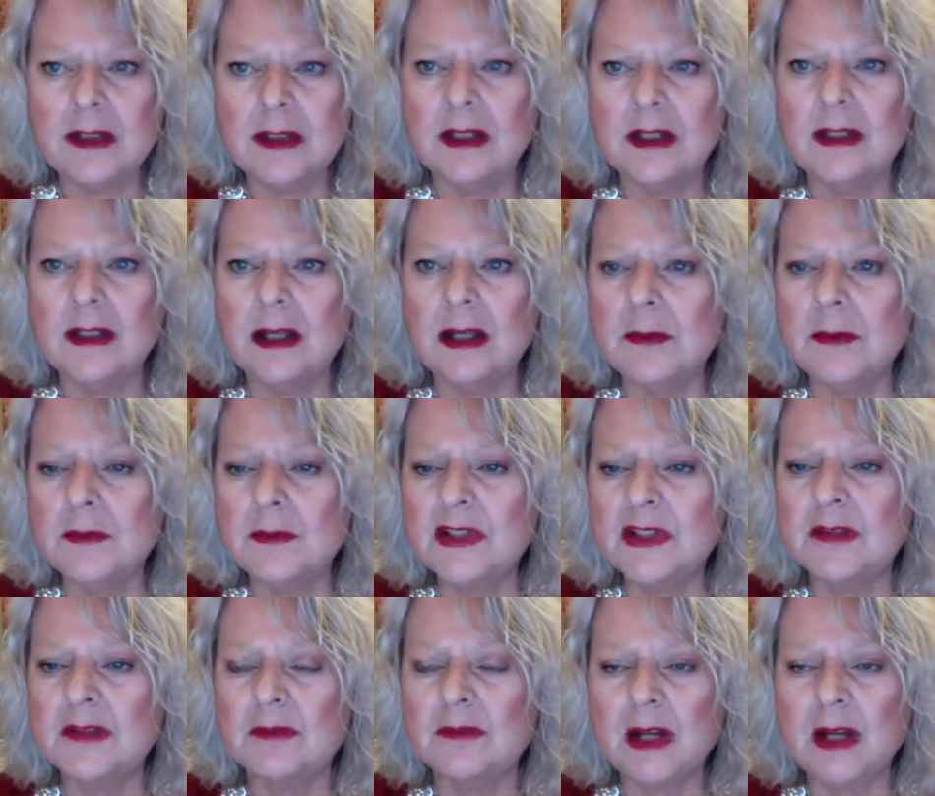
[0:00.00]
that comes
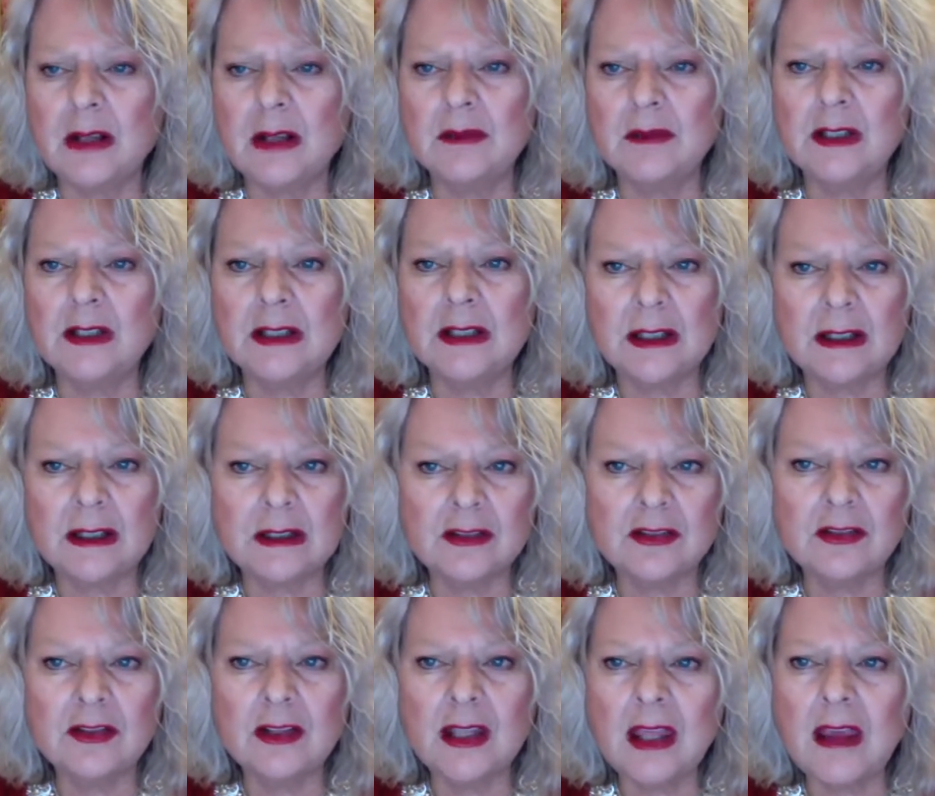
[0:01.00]
around at
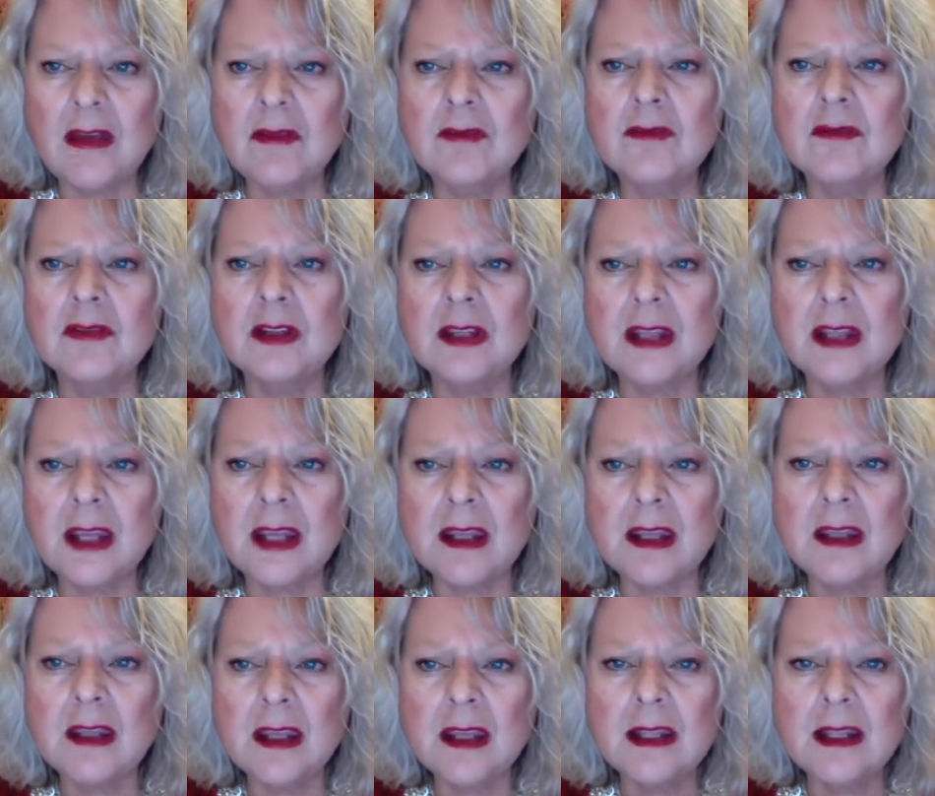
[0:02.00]
us every day,
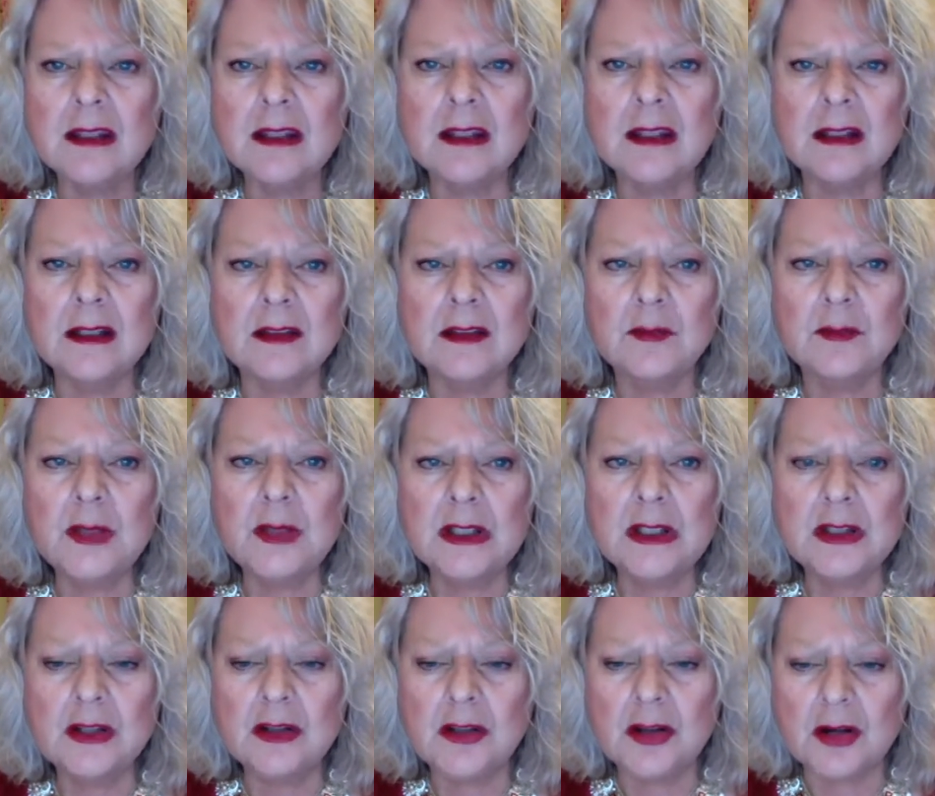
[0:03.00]
that has
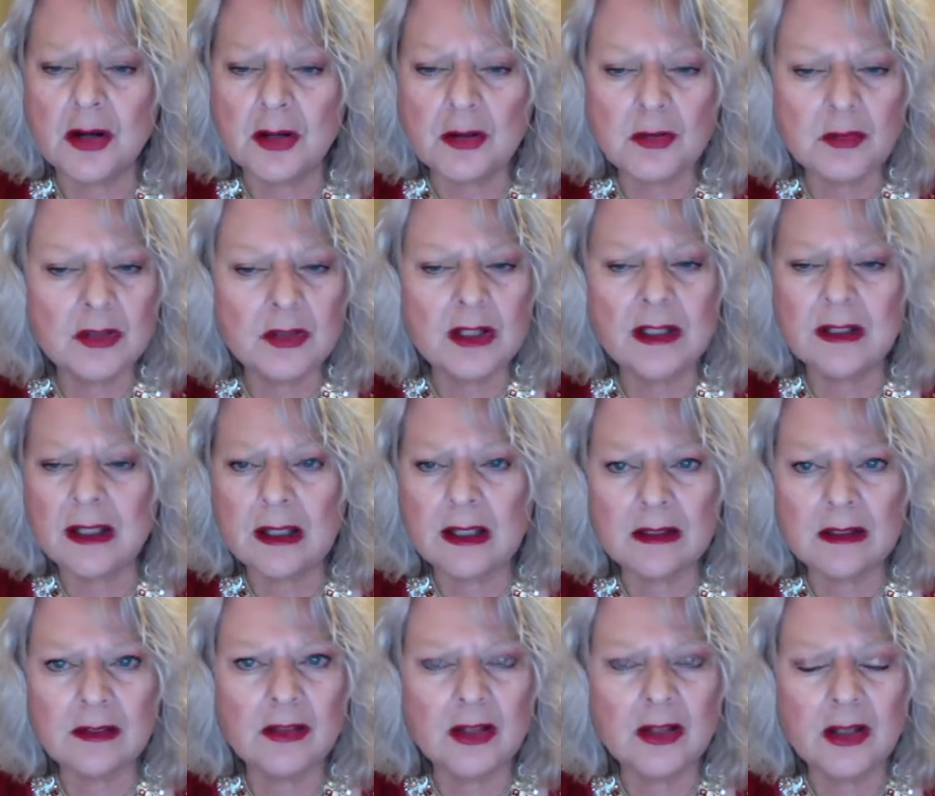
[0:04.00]
been thrown at
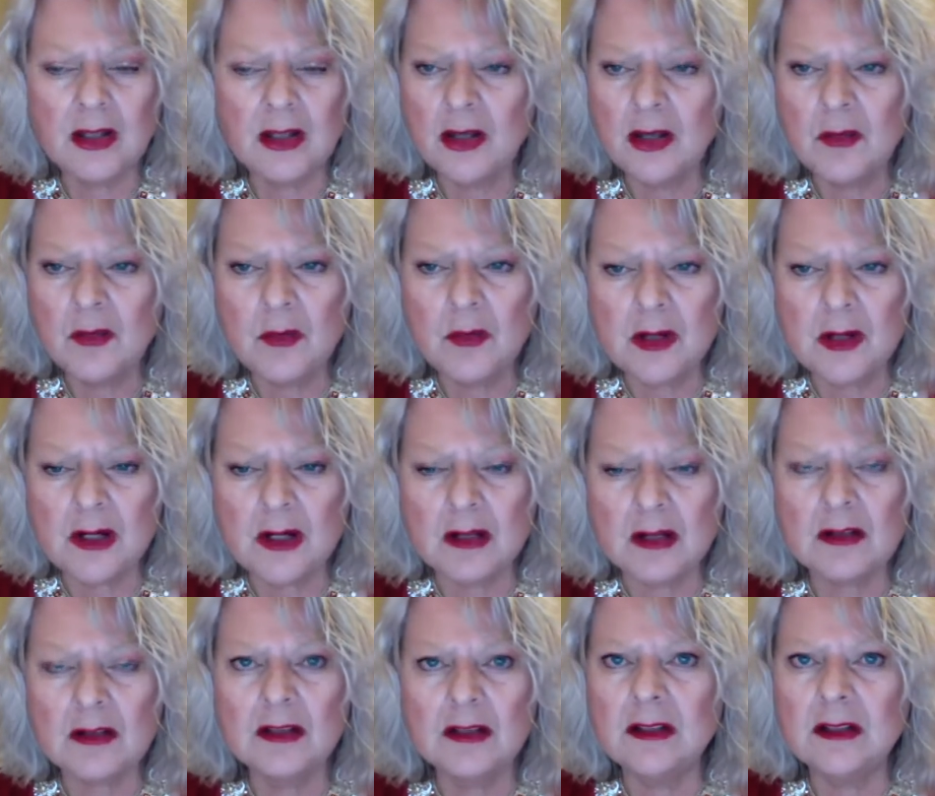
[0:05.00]
us, we're
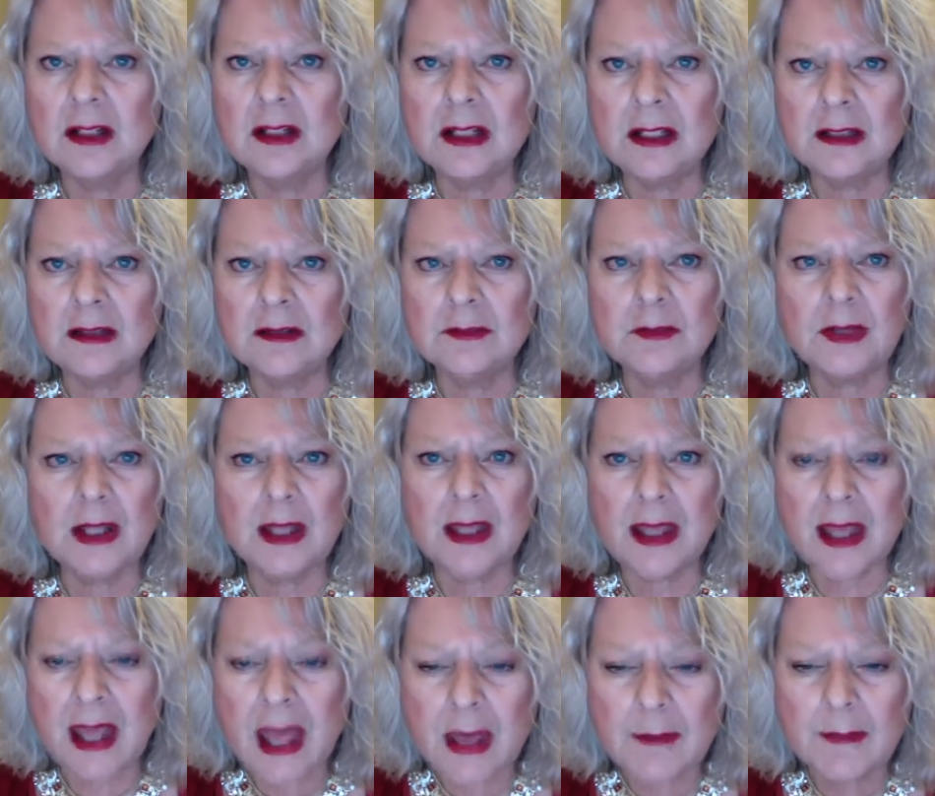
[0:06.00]
not going to let it
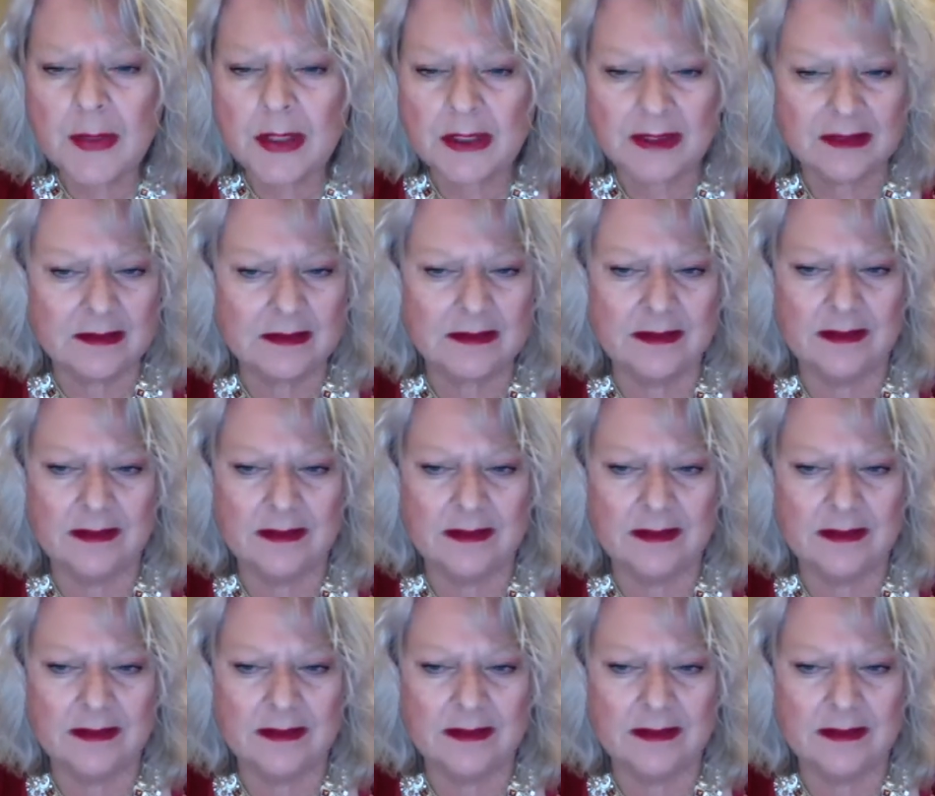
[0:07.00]
happen.